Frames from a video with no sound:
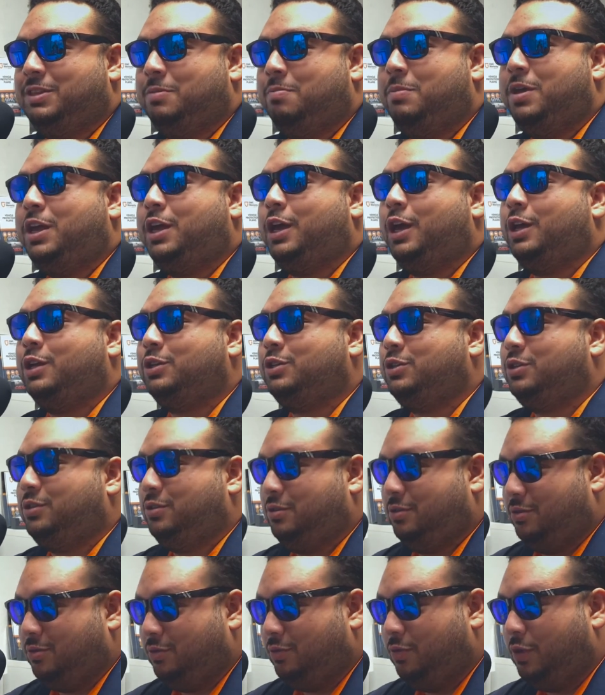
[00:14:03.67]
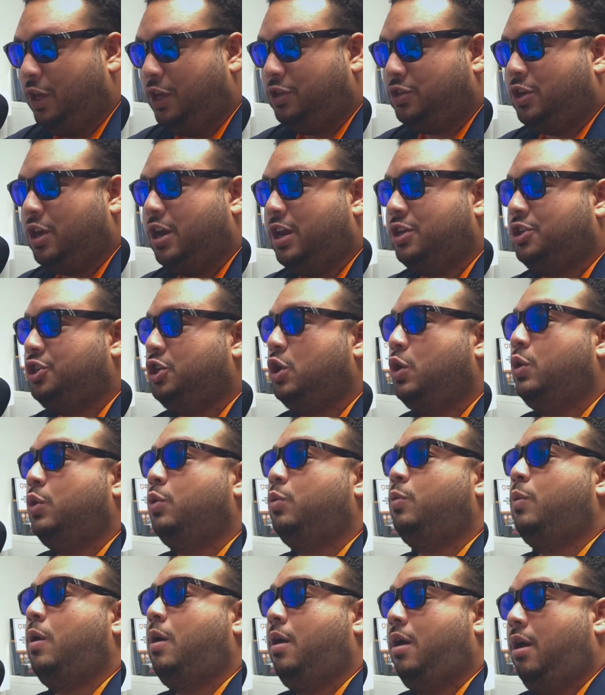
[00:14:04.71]
Because it's going to
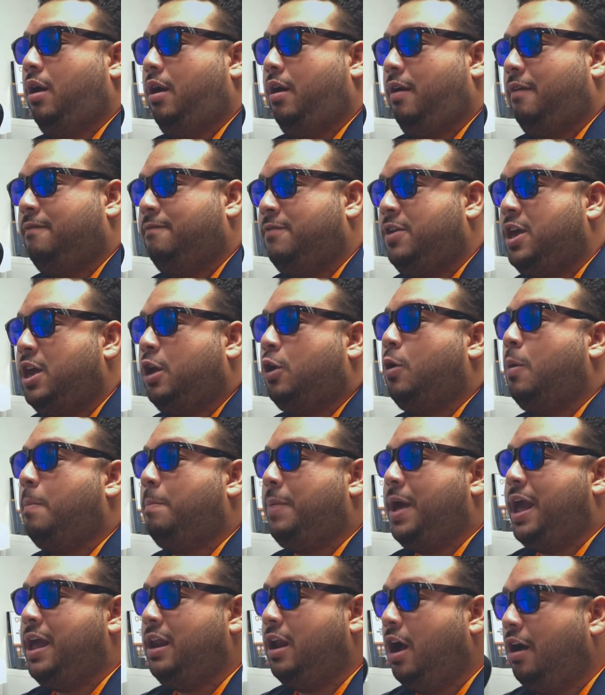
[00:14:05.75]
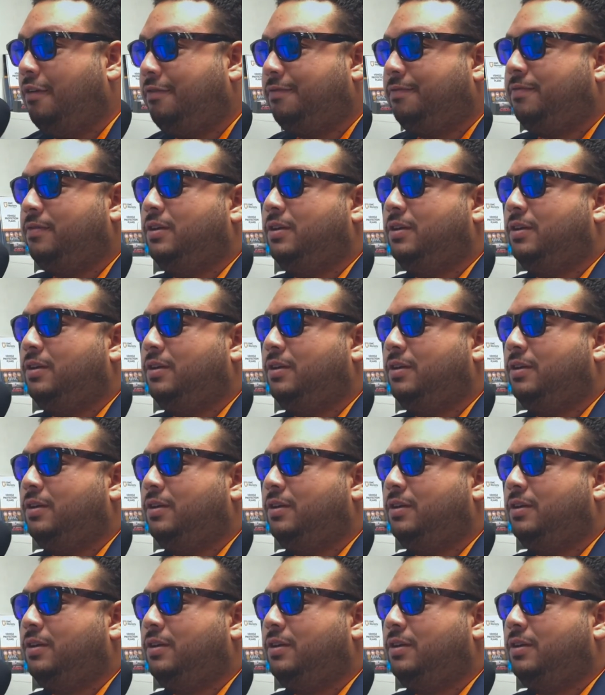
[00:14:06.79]
show a vehicle paid off.